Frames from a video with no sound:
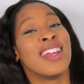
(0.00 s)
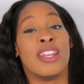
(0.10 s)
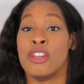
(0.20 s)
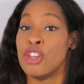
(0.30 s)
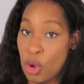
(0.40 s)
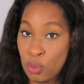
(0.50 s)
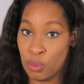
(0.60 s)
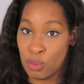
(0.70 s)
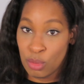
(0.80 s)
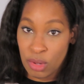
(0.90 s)
No.
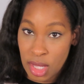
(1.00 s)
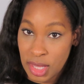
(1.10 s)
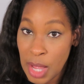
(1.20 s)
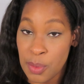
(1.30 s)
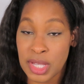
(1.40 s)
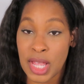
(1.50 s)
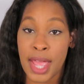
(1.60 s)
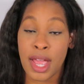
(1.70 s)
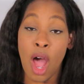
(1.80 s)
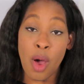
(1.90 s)
They was
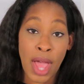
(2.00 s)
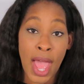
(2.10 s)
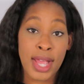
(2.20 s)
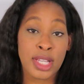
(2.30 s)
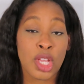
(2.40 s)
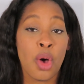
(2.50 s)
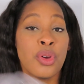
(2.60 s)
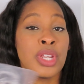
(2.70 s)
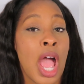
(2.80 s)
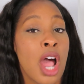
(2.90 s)
like, okay,
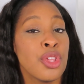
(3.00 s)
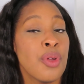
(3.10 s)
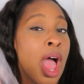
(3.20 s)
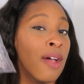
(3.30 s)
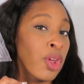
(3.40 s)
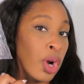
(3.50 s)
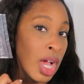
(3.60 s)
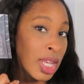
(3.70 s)
so now you have your